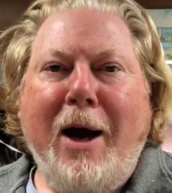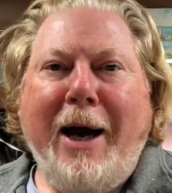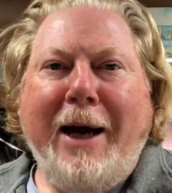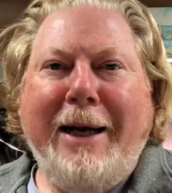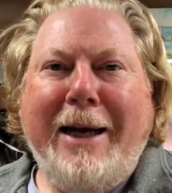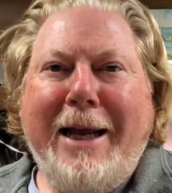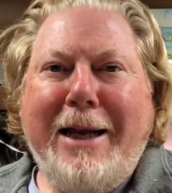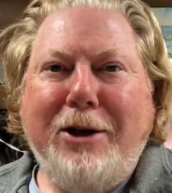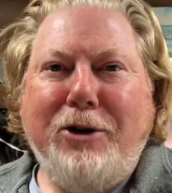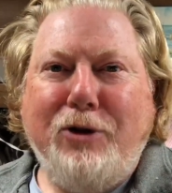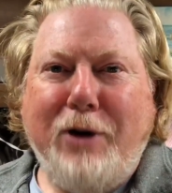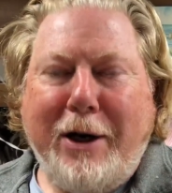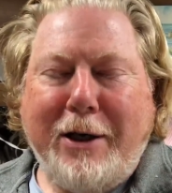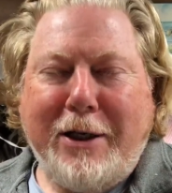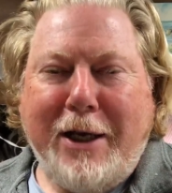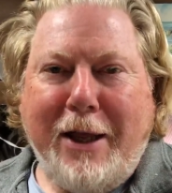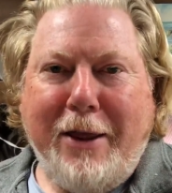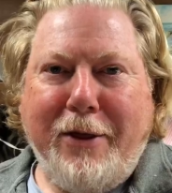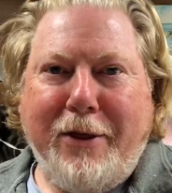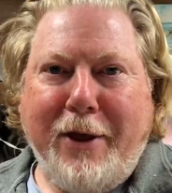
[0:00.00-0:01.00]

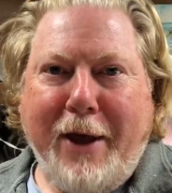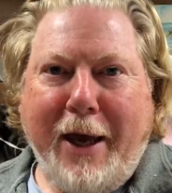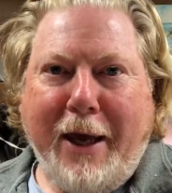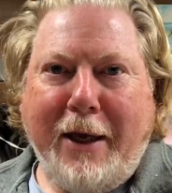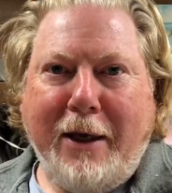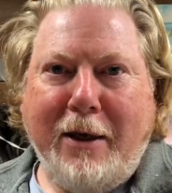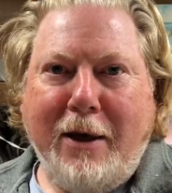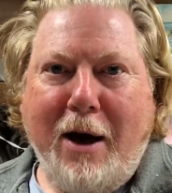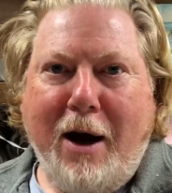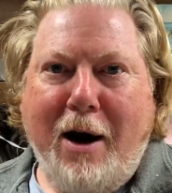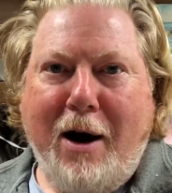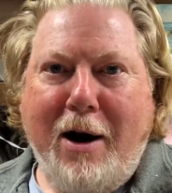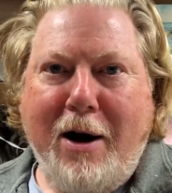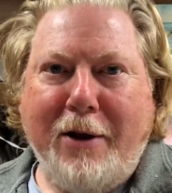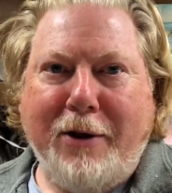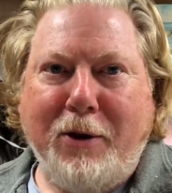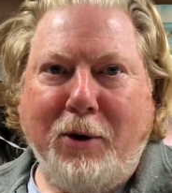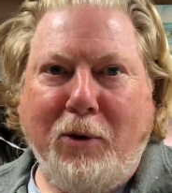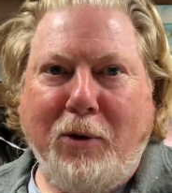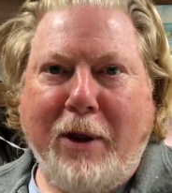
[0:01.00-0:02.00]
interesting thing I
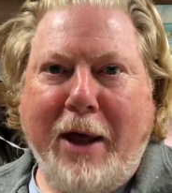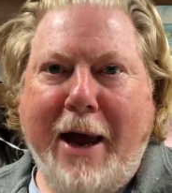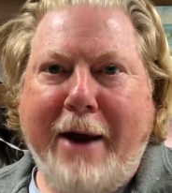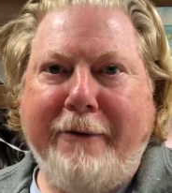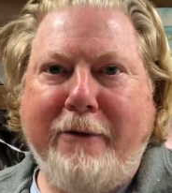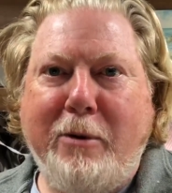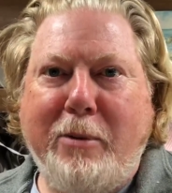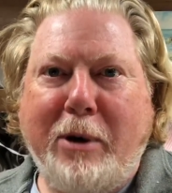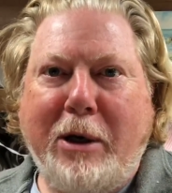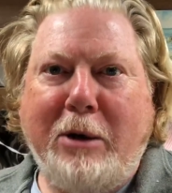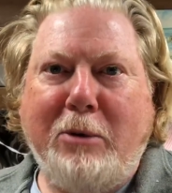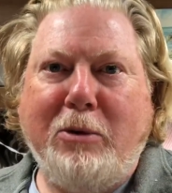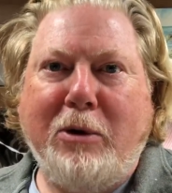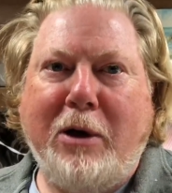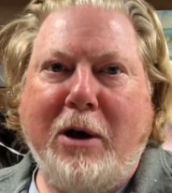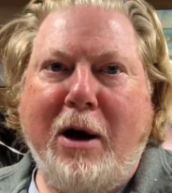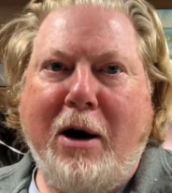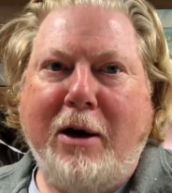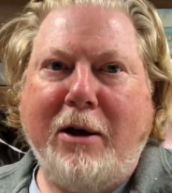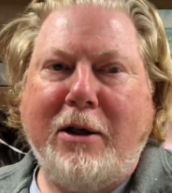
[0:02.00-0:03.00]
thought that everybody would
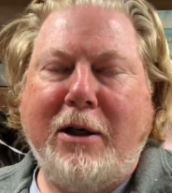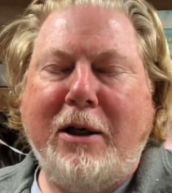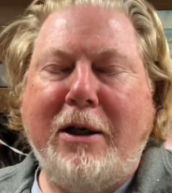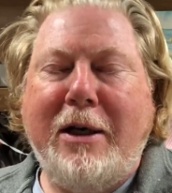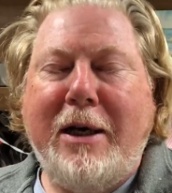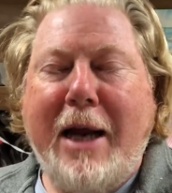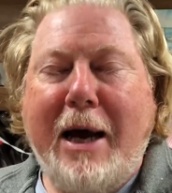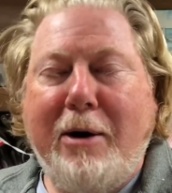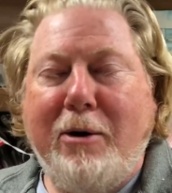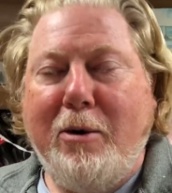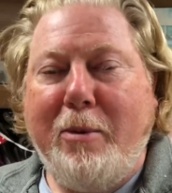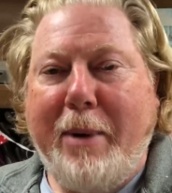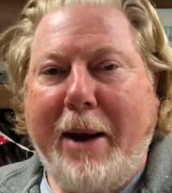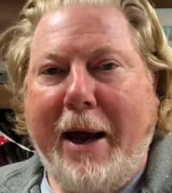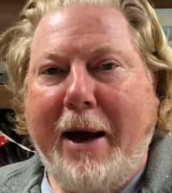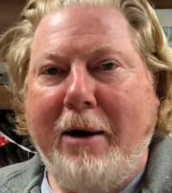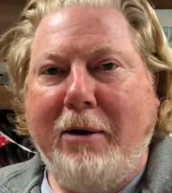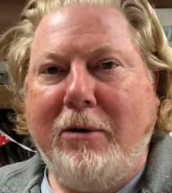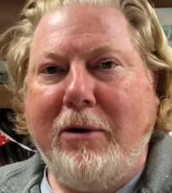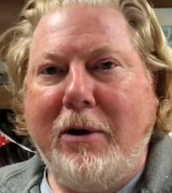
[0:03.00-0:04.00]
like to know
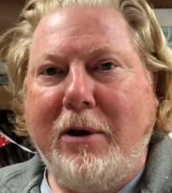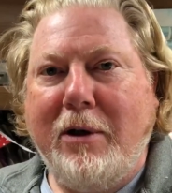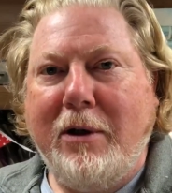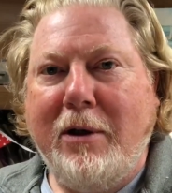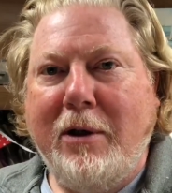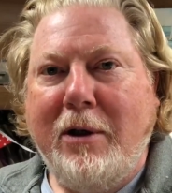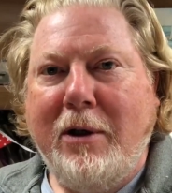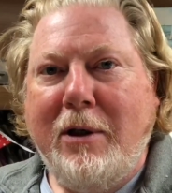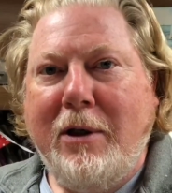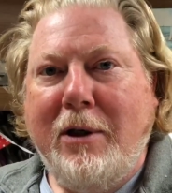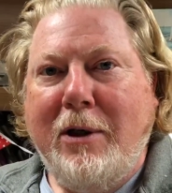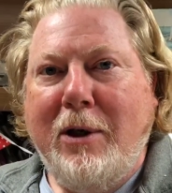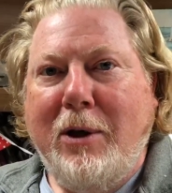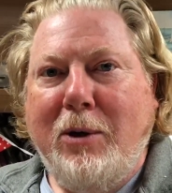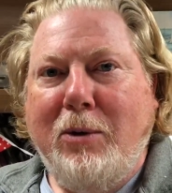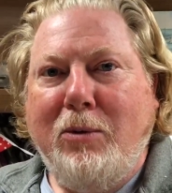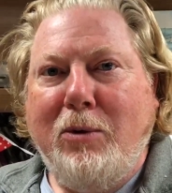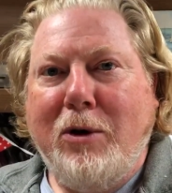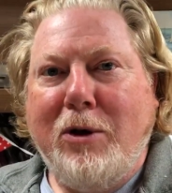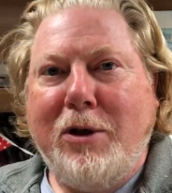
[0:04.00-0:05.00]
about
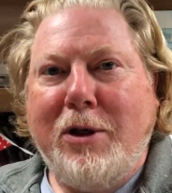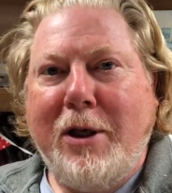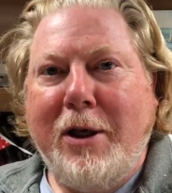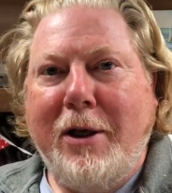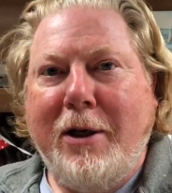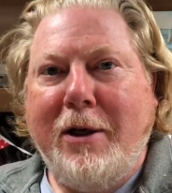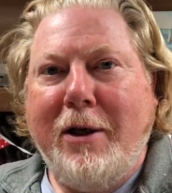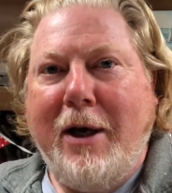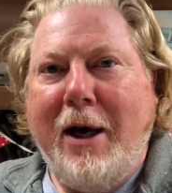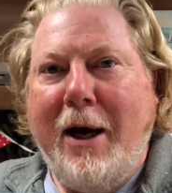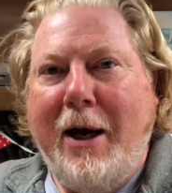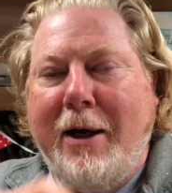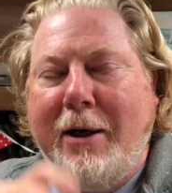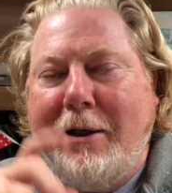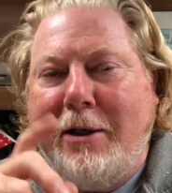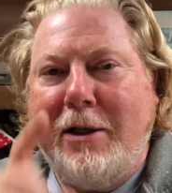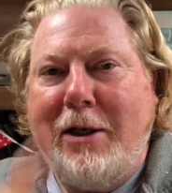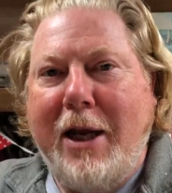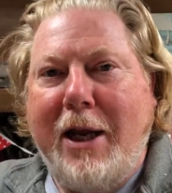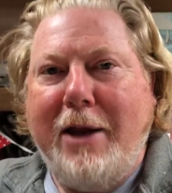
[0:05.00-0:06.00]
was that
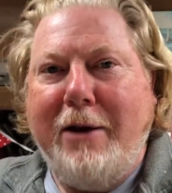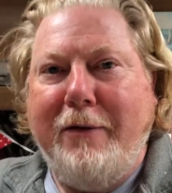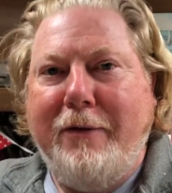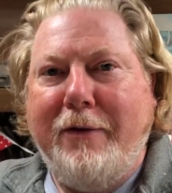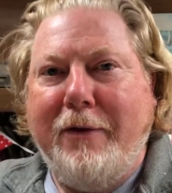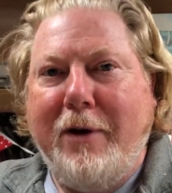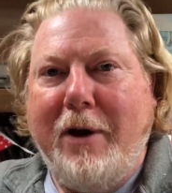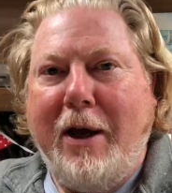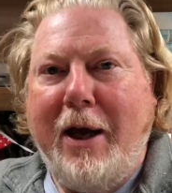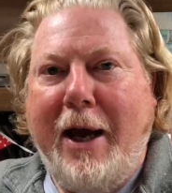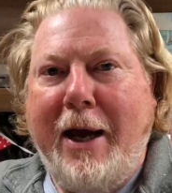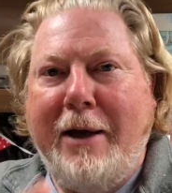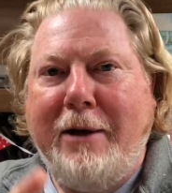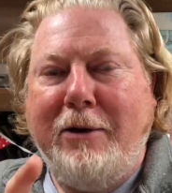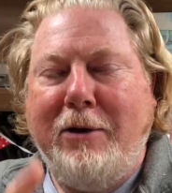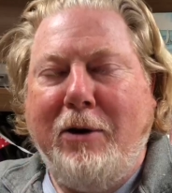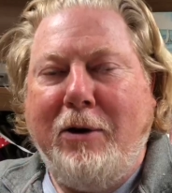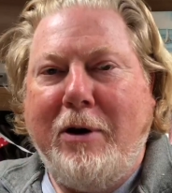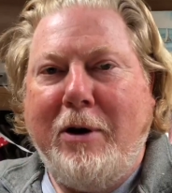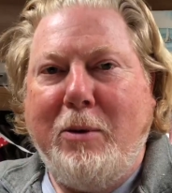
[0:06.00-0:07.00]
Steve and
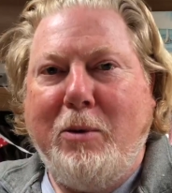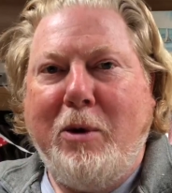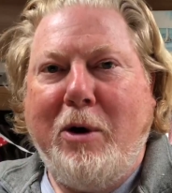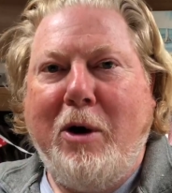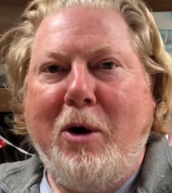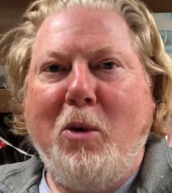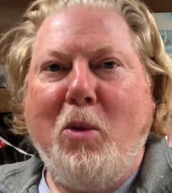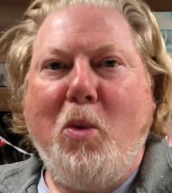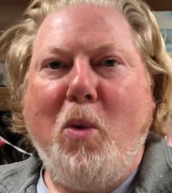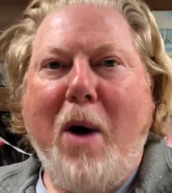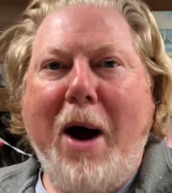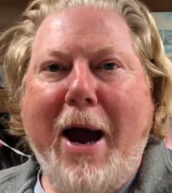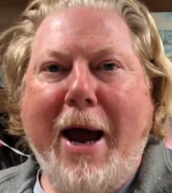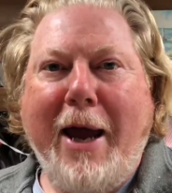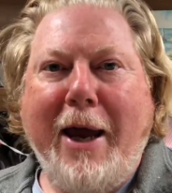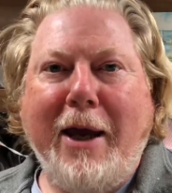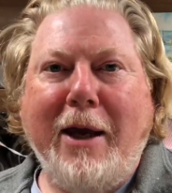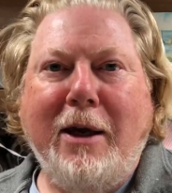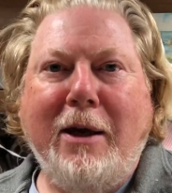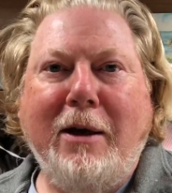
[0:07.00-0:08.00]
Donna were
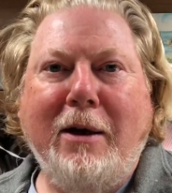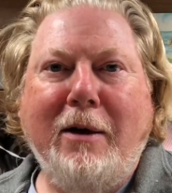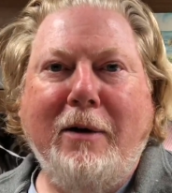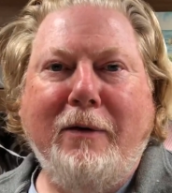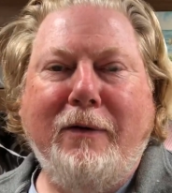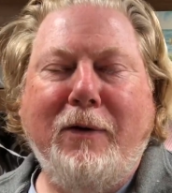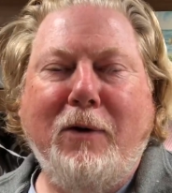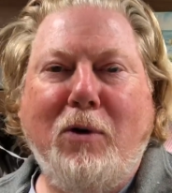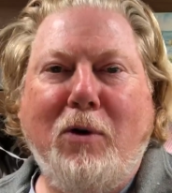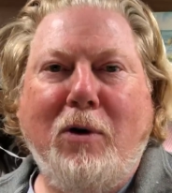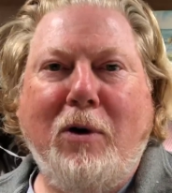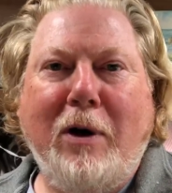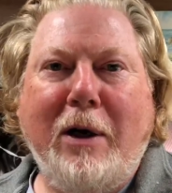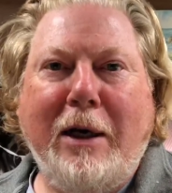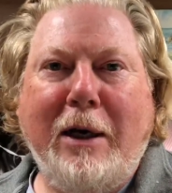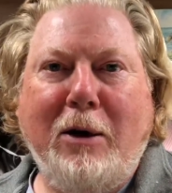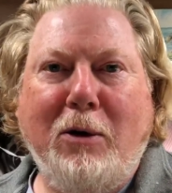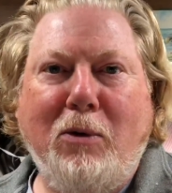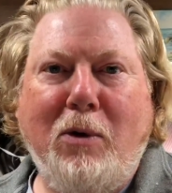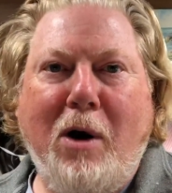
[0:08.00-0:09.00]
away for a
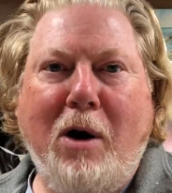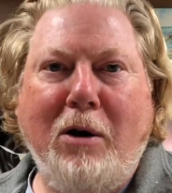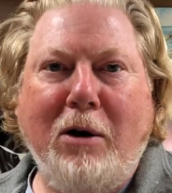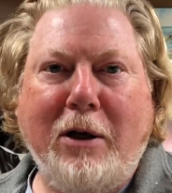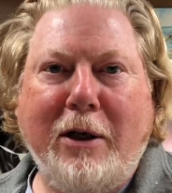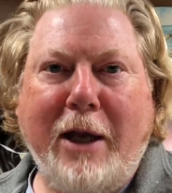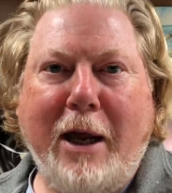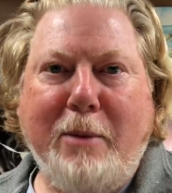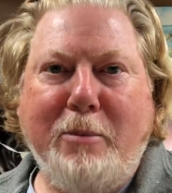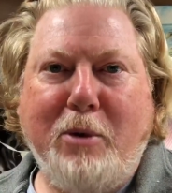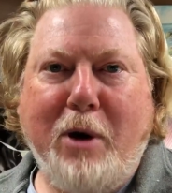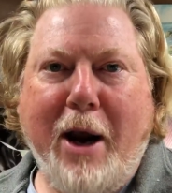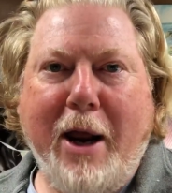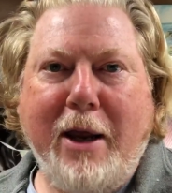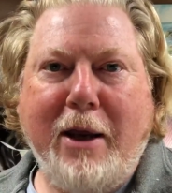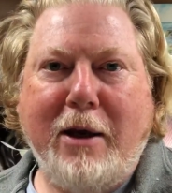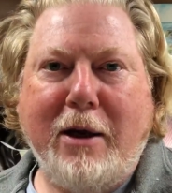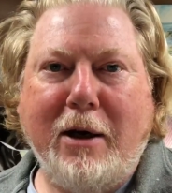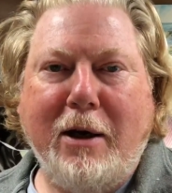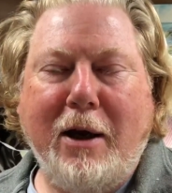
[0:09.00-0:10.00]
little holiday
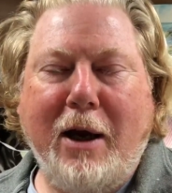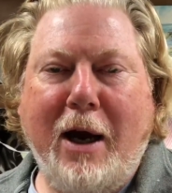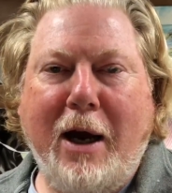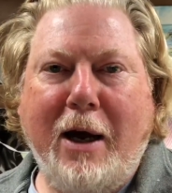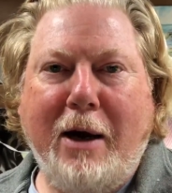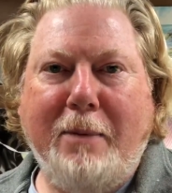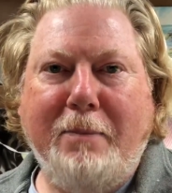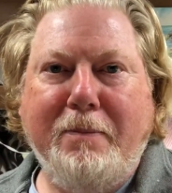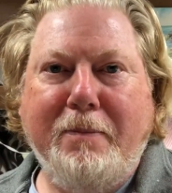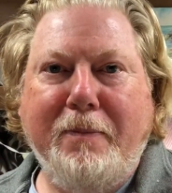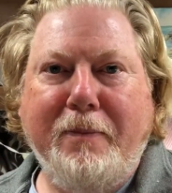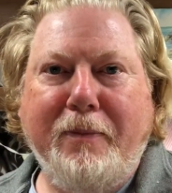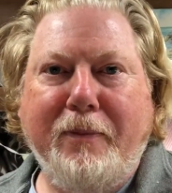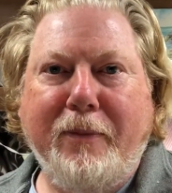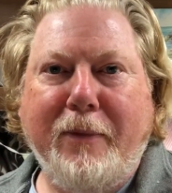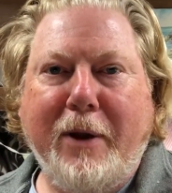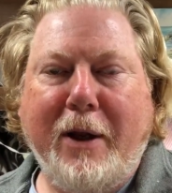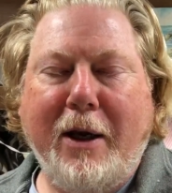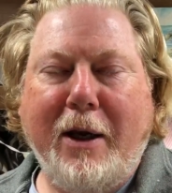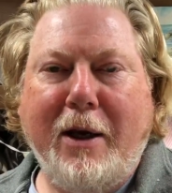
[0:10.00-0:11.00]
break over
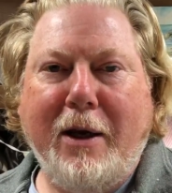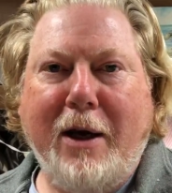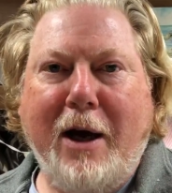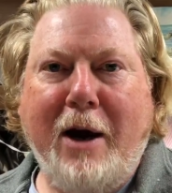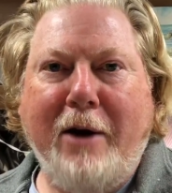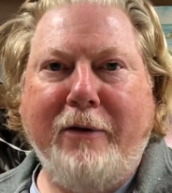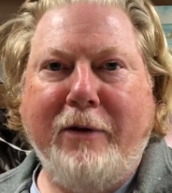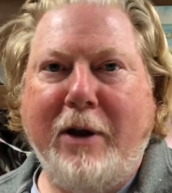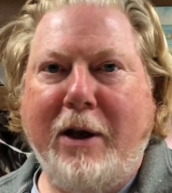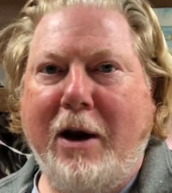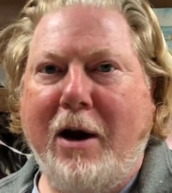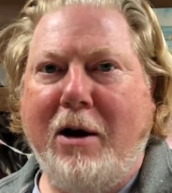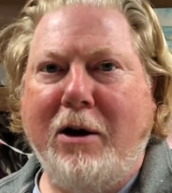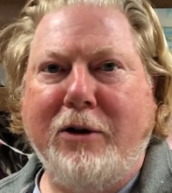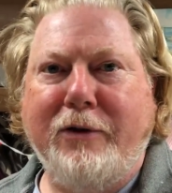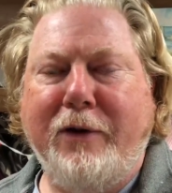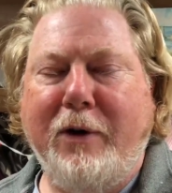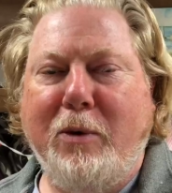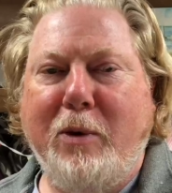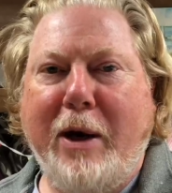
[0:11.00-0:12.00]
the
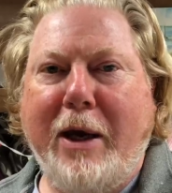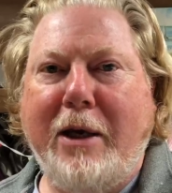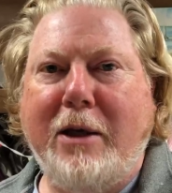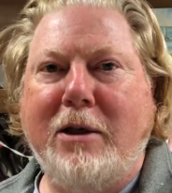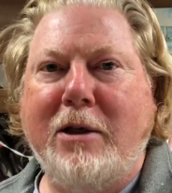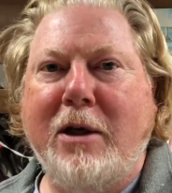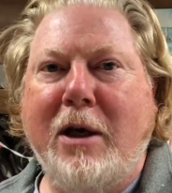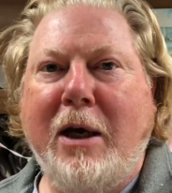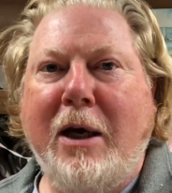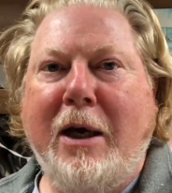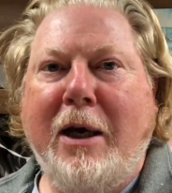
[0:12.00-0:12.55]
last few weeks.